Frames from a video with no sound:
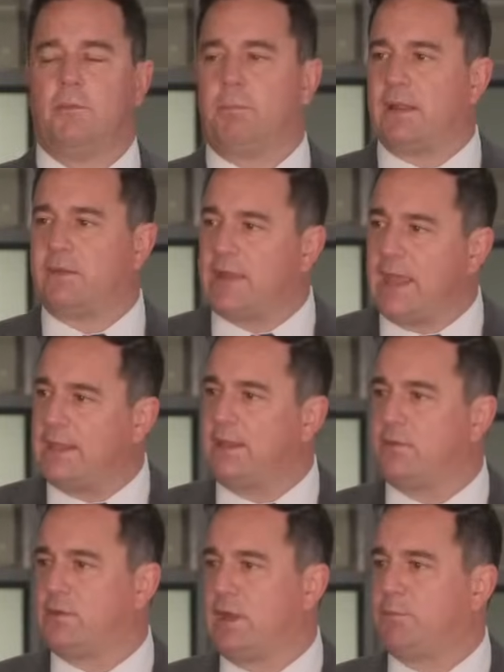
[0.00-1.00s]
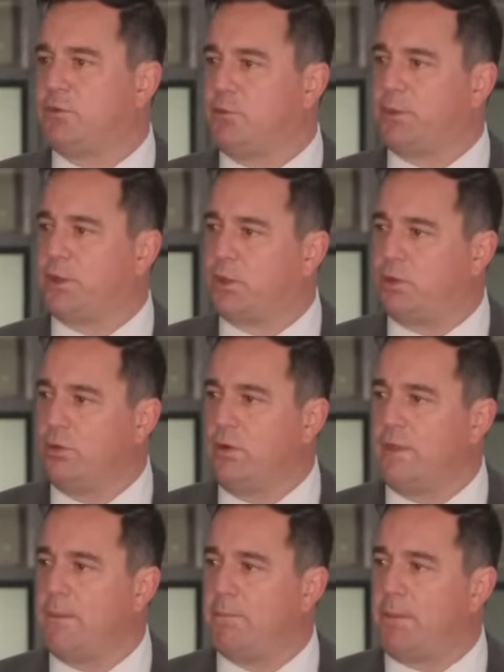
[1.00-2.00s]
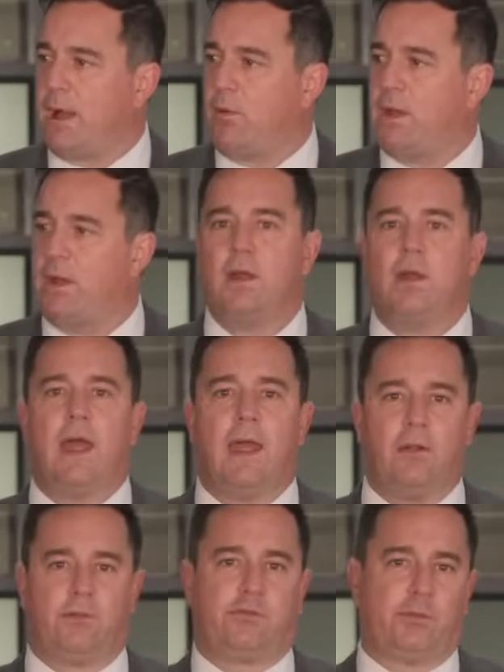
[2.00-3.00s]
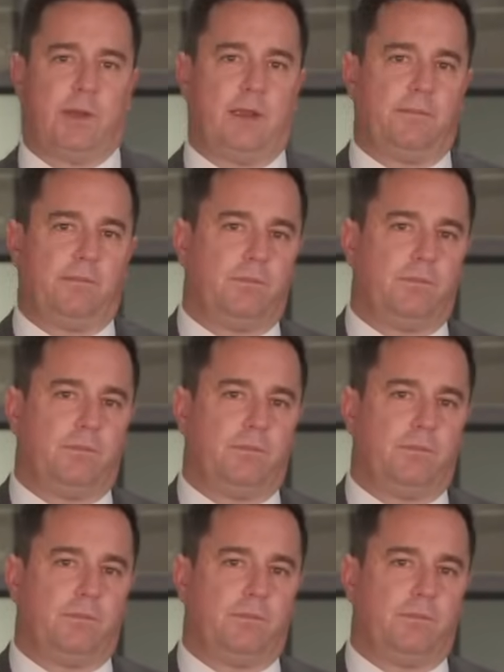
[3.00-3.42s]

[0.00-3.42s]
by taking steps to procure their power elsewhere.